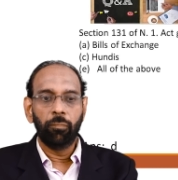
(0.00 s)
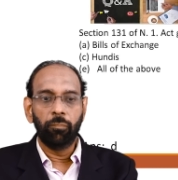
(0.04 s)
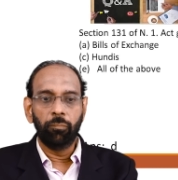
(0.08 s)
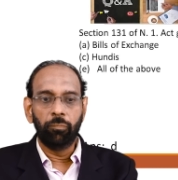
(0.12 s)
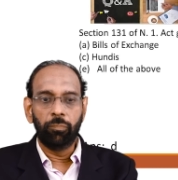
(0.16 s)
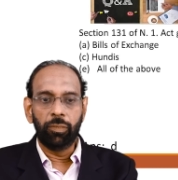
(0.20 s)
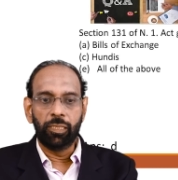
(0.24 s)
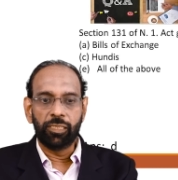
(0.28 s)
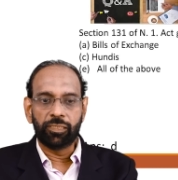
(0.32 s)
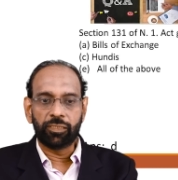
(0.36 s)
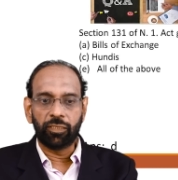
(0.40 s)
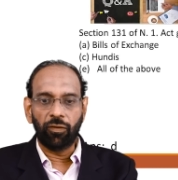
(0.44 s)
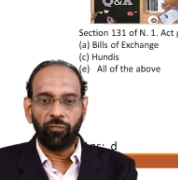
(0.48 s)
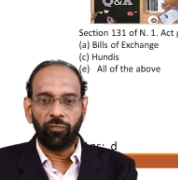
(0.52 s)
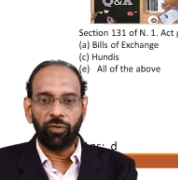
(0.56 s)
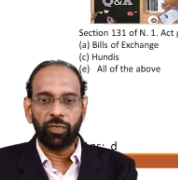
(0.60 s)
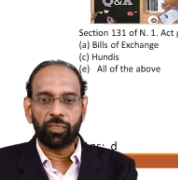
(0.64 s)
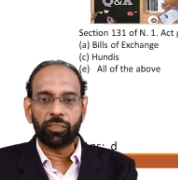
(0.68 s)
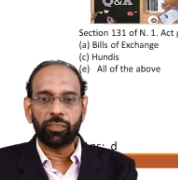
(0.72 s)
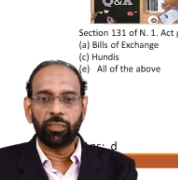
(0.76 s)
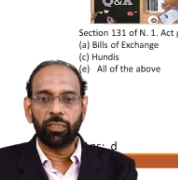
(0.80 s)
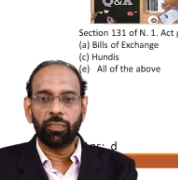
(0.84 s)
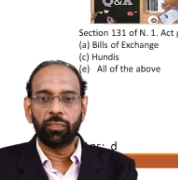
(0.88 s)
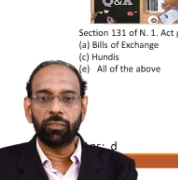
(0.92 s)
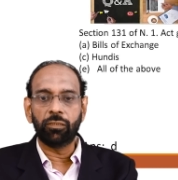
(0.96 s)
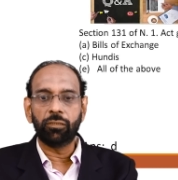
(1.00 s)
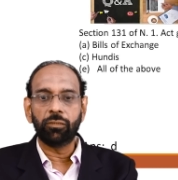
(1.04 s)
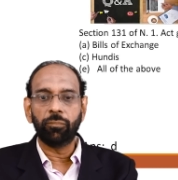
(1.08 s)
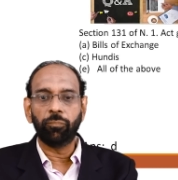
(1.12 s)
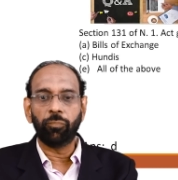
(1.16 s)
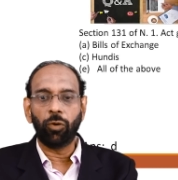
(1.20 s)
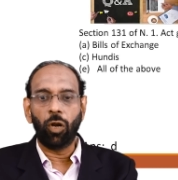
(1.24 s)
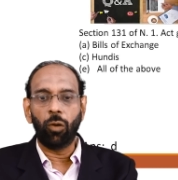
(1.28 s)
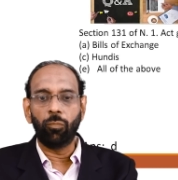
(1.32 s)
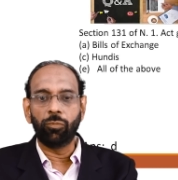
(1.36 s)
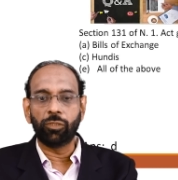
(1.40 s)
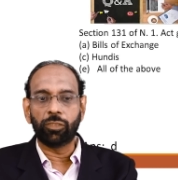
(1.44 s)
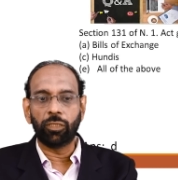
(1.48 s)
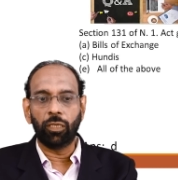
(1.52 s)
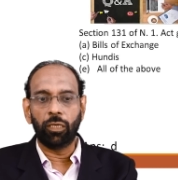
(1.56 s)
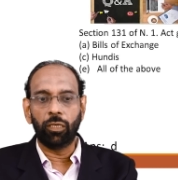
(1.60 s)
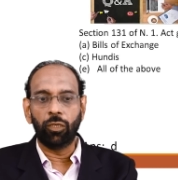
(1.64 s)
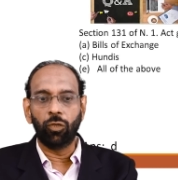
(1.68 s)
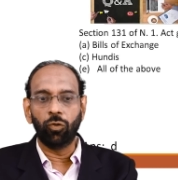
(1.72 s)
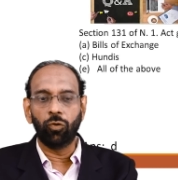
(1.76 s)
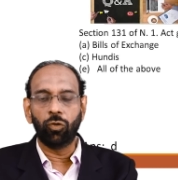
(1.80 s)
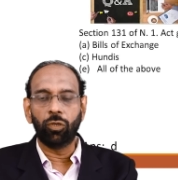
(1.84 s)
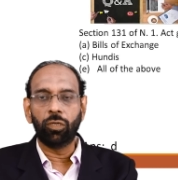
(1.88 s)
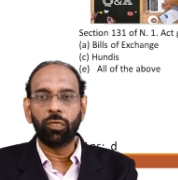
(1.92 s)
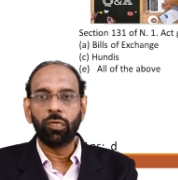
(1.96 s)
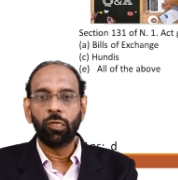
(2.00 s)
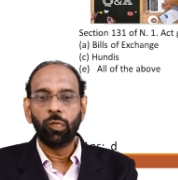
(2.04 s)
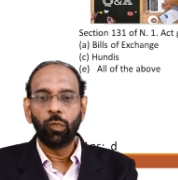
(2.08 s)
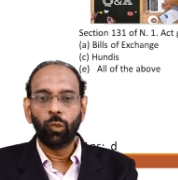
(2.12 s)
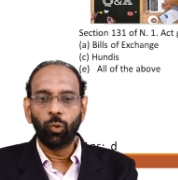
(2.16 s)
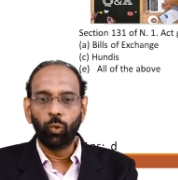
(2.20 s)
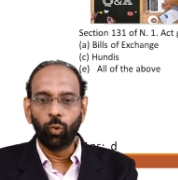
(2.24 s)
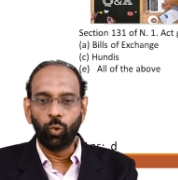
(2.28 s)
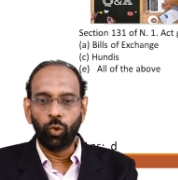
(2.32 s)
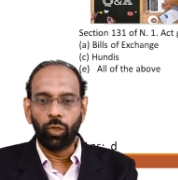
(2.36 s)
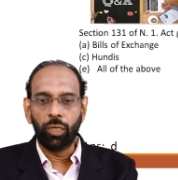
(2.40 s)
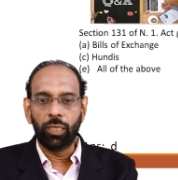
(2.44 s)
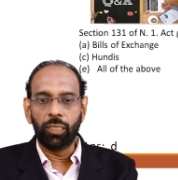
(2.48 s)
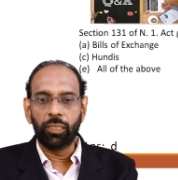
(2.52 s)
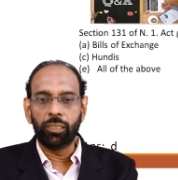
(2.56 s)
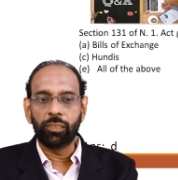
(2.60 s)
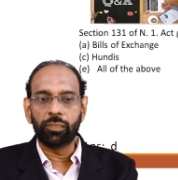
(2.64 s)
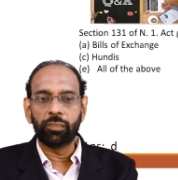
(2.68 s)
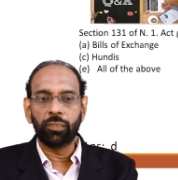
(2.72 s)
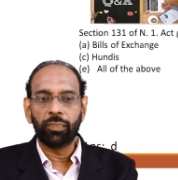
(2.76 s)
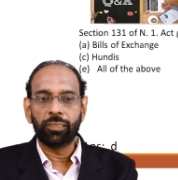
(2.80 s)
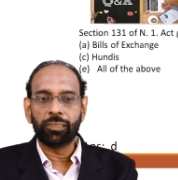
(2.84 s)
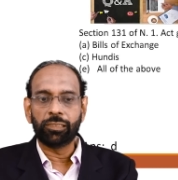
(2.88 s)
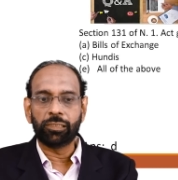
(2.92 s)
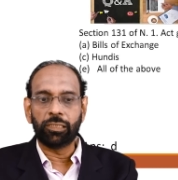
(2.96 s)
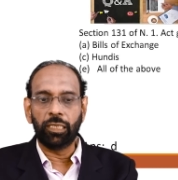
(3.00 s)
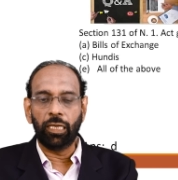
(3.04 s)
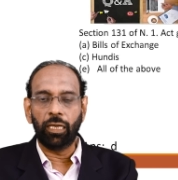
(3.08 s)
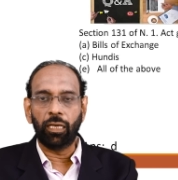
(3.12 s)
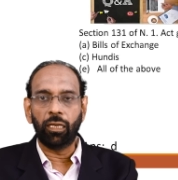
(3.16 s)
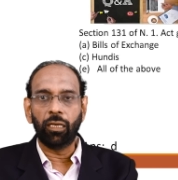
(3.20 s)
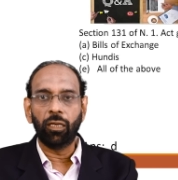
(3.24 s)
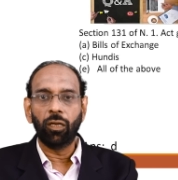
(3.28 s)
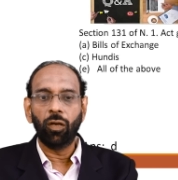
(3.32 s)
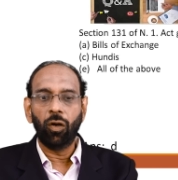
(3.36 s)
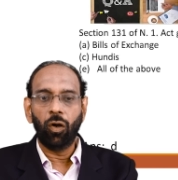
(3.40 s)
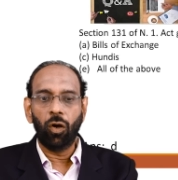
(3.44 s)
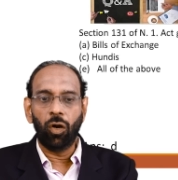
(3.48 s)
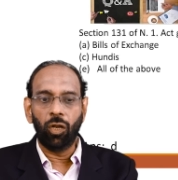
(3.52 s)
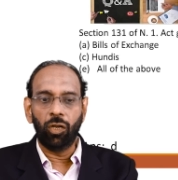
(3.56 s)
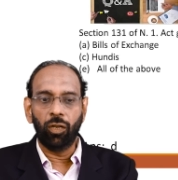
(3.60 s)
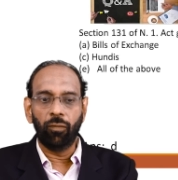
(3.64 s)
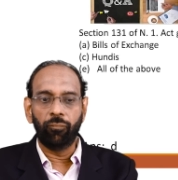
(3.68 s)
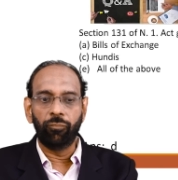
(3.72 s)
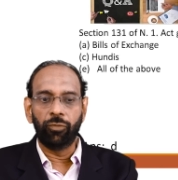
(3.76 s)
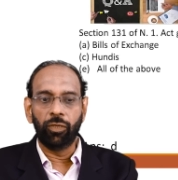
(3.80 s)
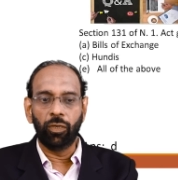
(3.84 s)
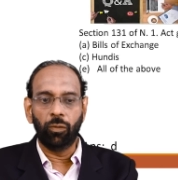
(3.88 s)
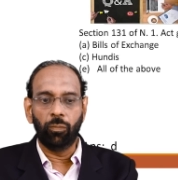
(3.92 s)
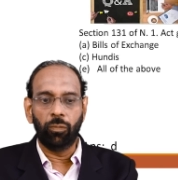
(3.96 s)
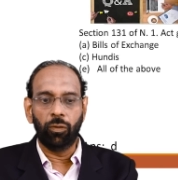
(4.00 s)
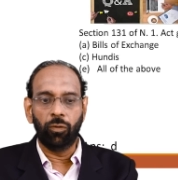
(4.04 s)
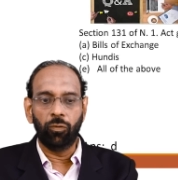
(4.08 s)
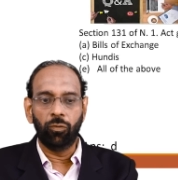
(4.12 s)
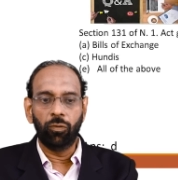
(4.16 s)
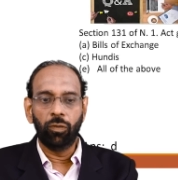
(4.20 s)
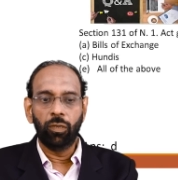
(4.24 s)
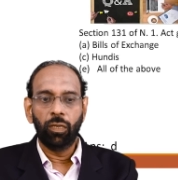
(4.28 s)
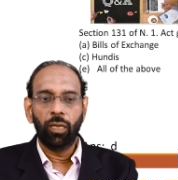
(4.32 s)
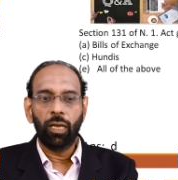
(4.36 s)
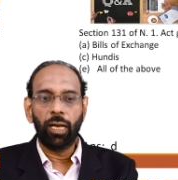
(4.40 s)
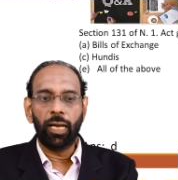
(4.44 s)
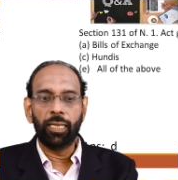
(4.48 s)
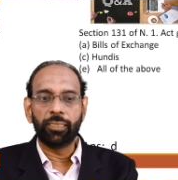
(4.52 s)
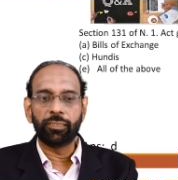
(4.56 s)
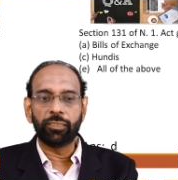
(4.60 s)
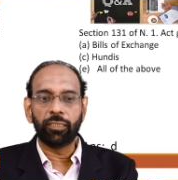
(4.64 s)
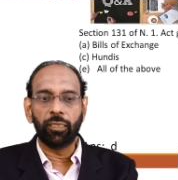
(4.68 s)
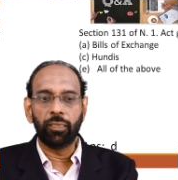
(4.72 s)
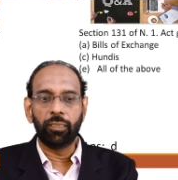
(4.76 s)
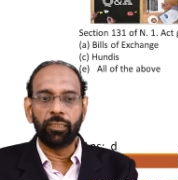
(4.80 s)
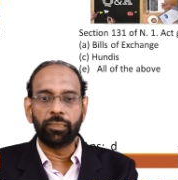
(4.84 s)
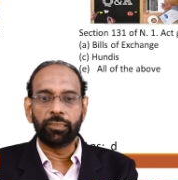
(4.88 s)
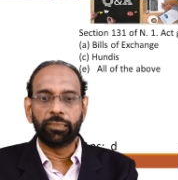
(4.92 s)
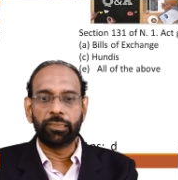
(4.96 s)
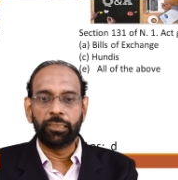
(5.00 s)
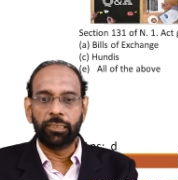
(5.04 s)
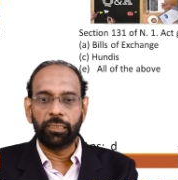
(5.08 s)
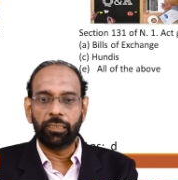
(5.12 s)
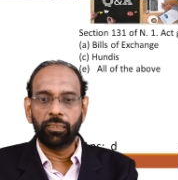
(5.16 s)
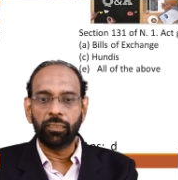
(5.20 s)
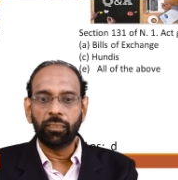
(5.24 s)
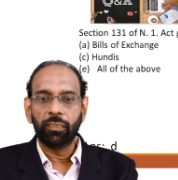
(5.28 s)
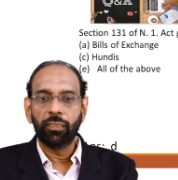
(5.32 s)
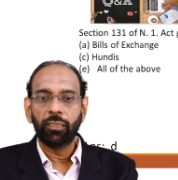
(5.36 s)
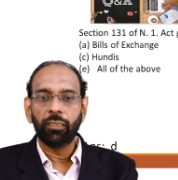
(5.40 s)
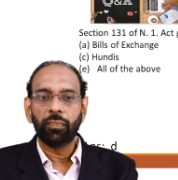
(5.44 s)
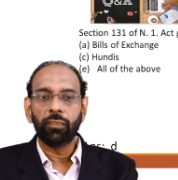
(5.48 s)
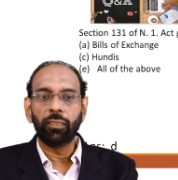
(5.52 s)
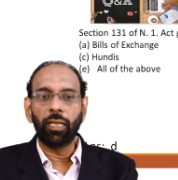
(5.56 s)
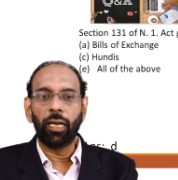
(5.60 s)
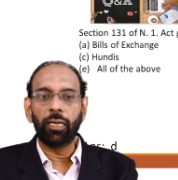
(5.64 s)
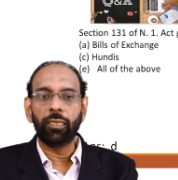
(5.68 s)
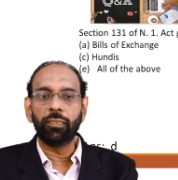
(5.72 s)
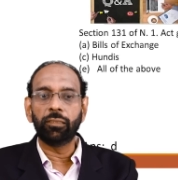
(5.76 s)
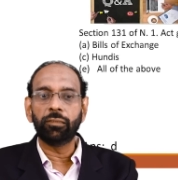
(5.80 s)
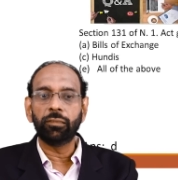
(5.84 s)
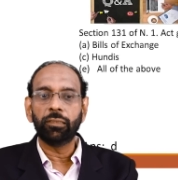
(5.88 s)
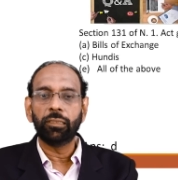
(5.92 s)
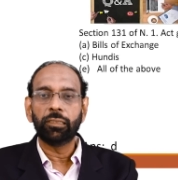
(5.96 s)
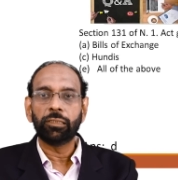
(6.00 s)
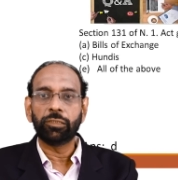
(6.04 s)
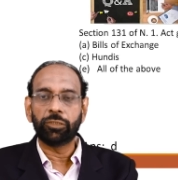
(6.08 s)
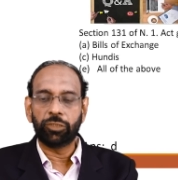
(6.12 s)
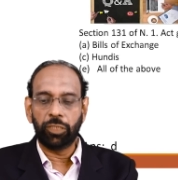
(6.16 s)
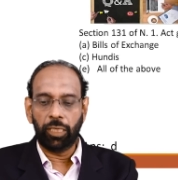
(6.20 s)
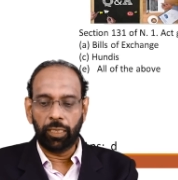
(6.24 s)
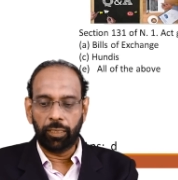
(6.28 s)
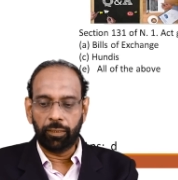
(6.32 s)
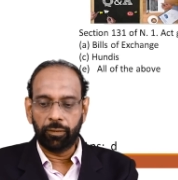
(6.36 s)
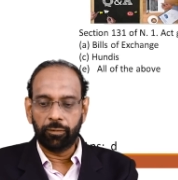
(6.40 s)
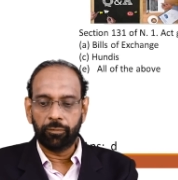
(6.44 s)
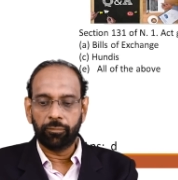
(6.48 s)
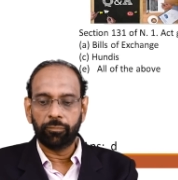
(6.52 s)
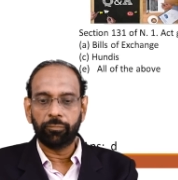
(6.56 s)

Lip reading: bills of exchange, promissory note, hundis, check, all of the above. Answer is D, that is check.